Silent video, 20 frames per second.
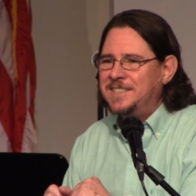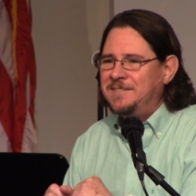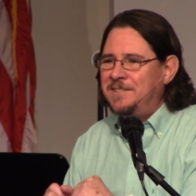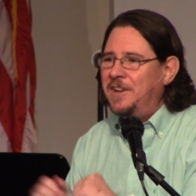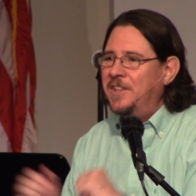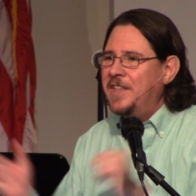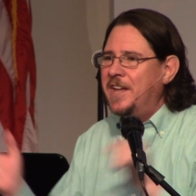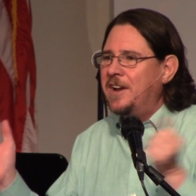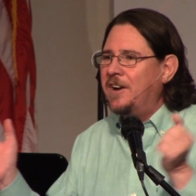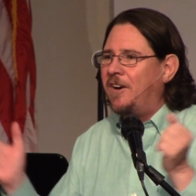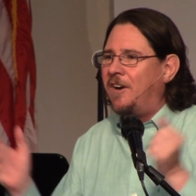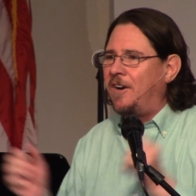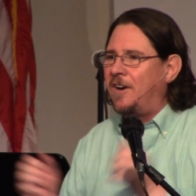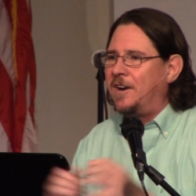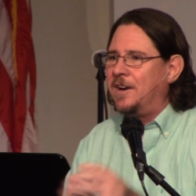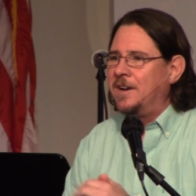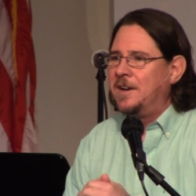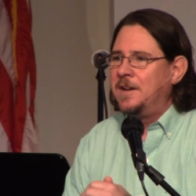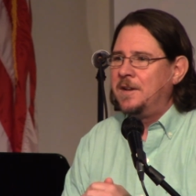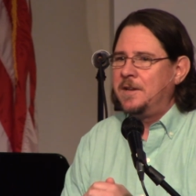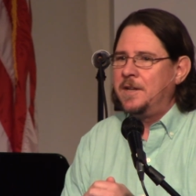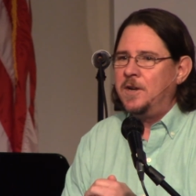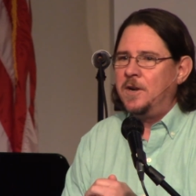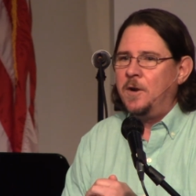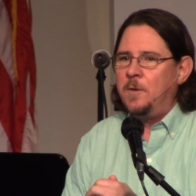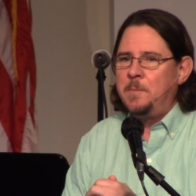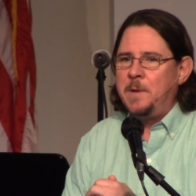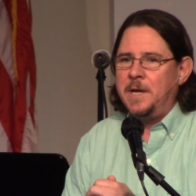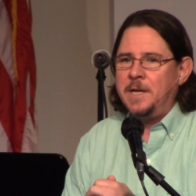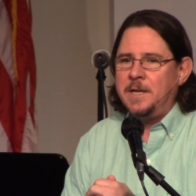Well, they are, you
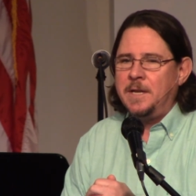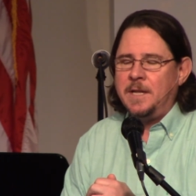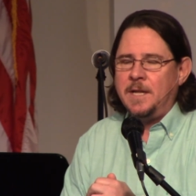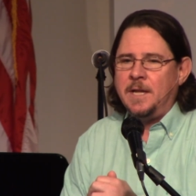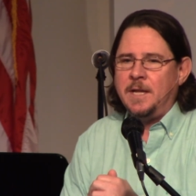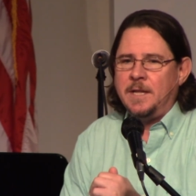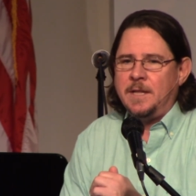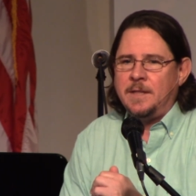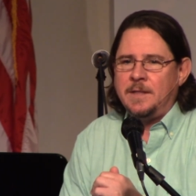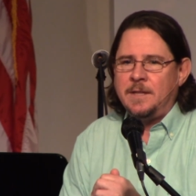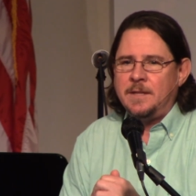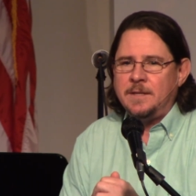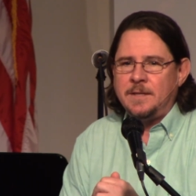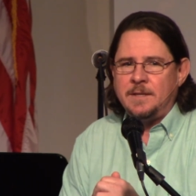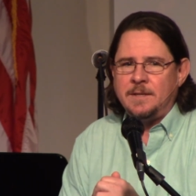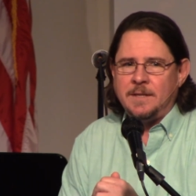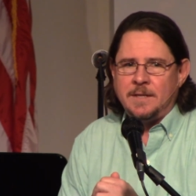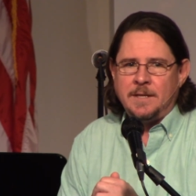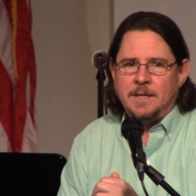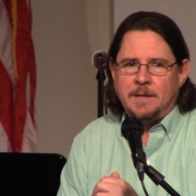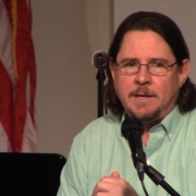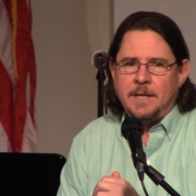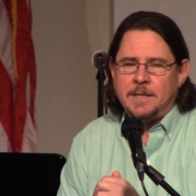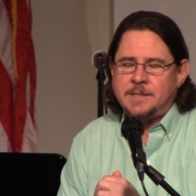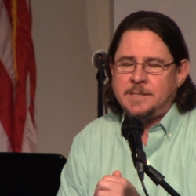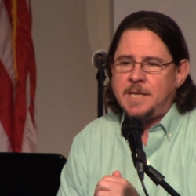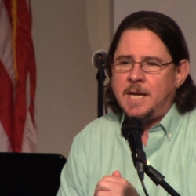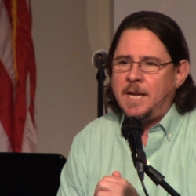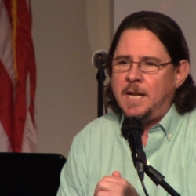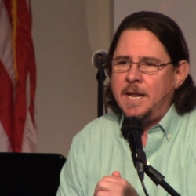know, but eh,
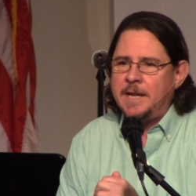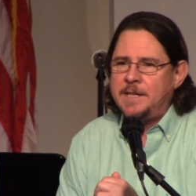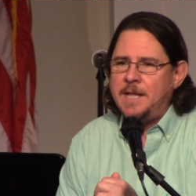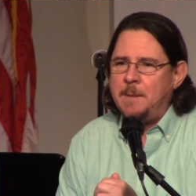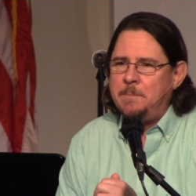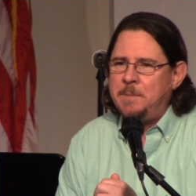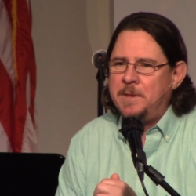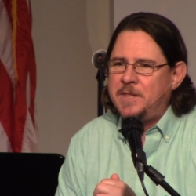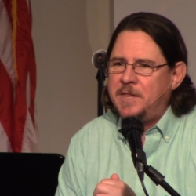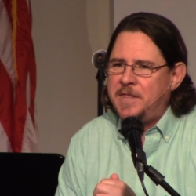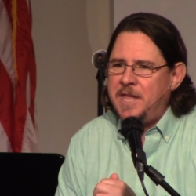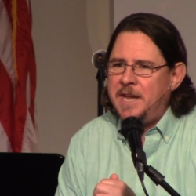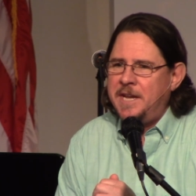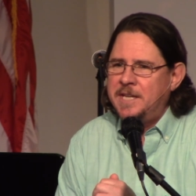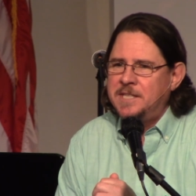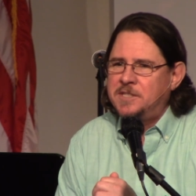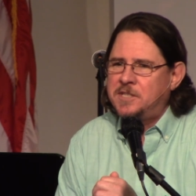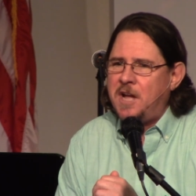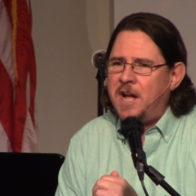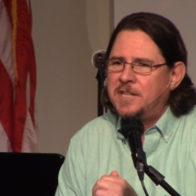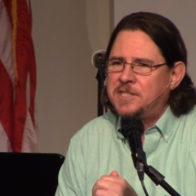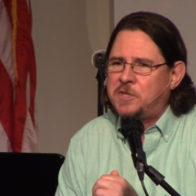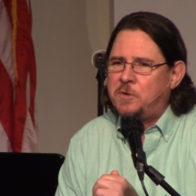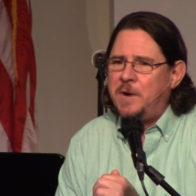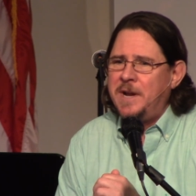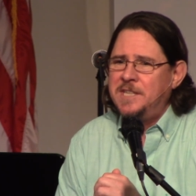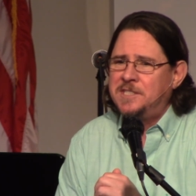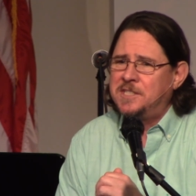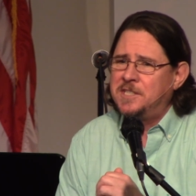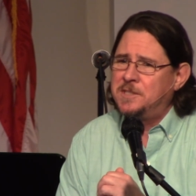it's kind of like that. But the thing is, God's
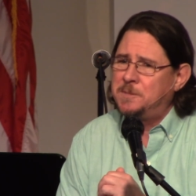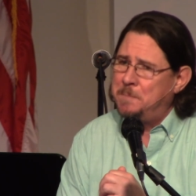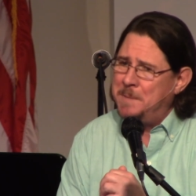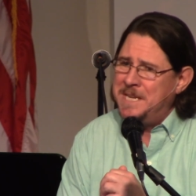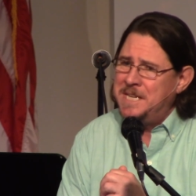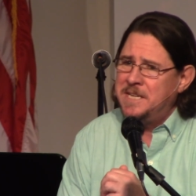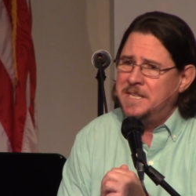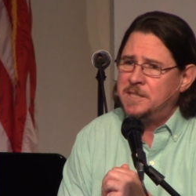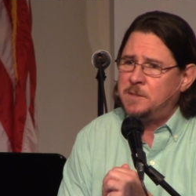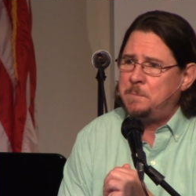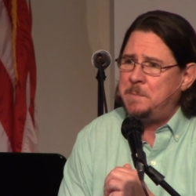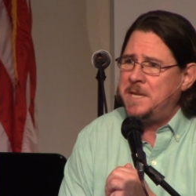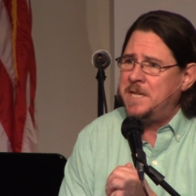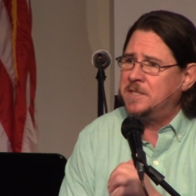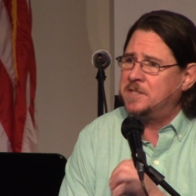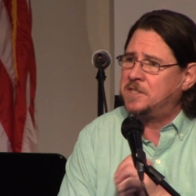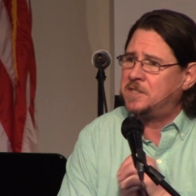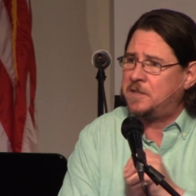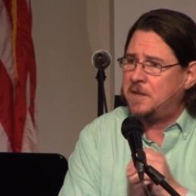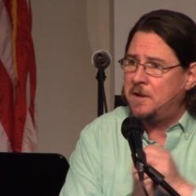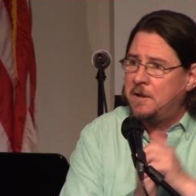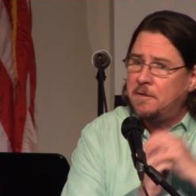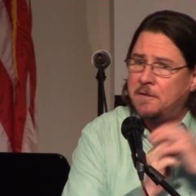grace has been dispensed